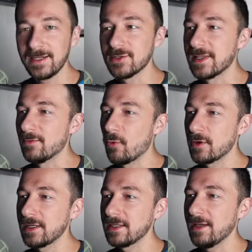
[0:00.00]
here's that
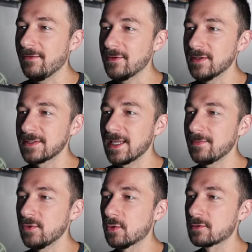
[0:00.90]
warning. After this
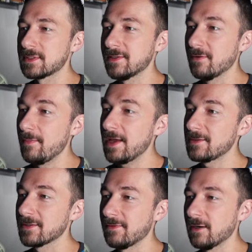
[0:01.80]
step, you will receive a mail
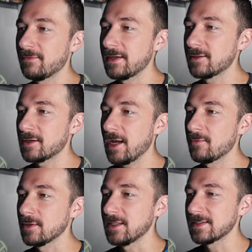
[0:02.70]
to verify your
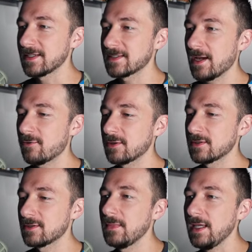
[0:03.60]
account within six
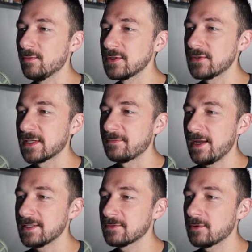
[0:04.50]
hours. And once you set a
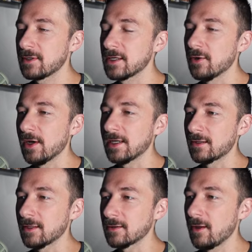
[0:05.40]
password, go ahead and
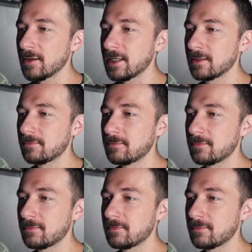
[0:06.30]
click login.